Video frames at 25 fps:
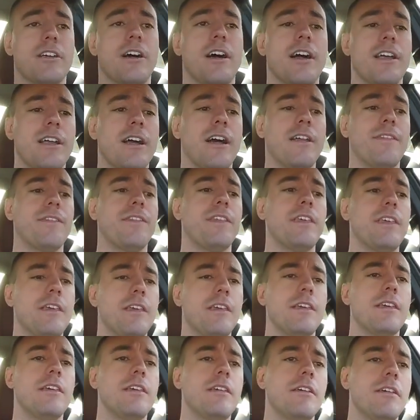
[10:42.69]
I got
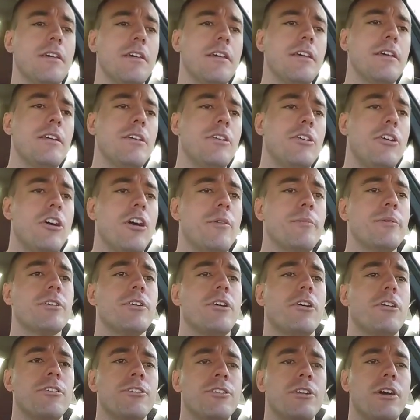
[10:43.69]
the Harman
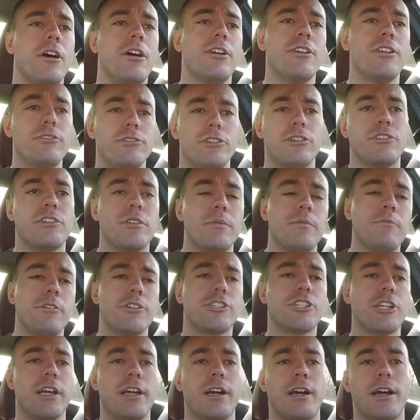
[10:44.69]
Kardon audio system,
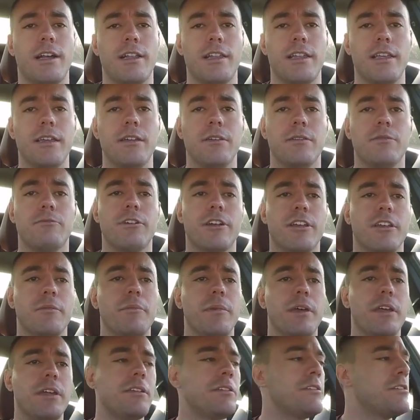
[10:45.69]
which I highly
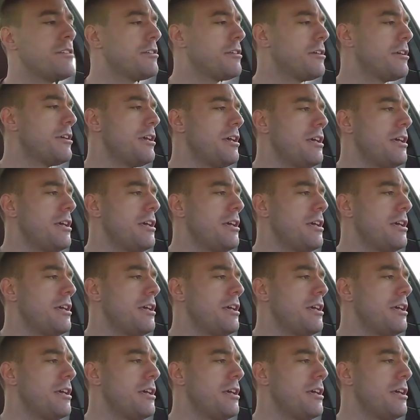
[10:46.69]
recommend.